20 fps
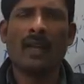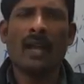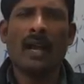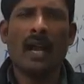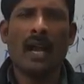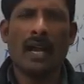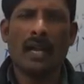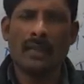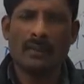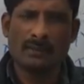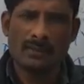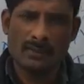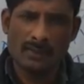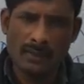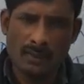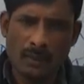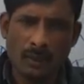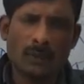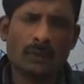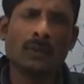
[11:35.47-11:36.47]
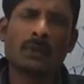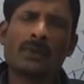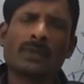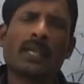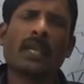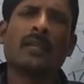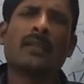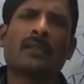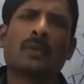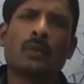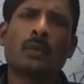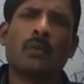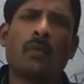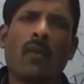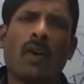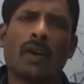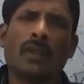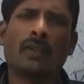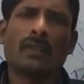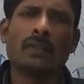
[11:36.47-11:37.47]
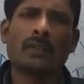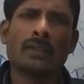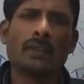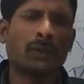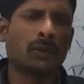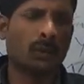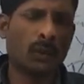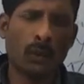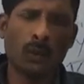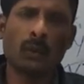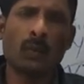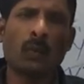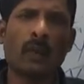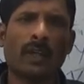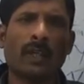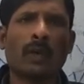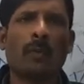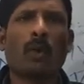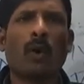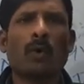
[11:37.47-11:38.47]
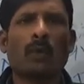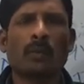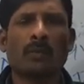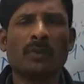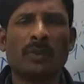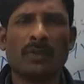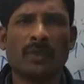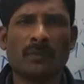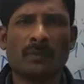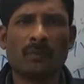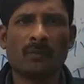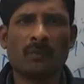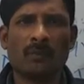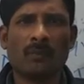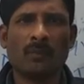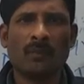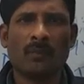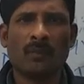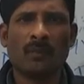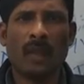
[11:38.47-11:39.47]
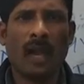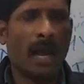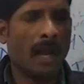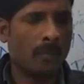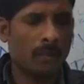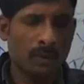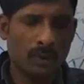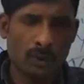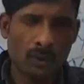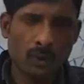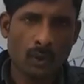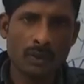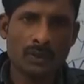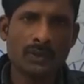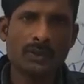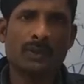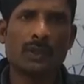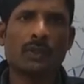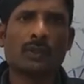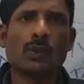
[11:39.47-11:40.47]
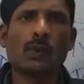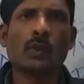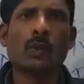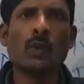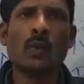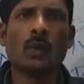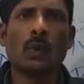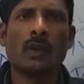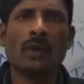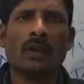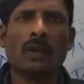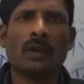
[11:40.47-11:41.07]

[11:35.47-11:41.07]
And she also said to father, you don't worry about me. I've been taught in the school,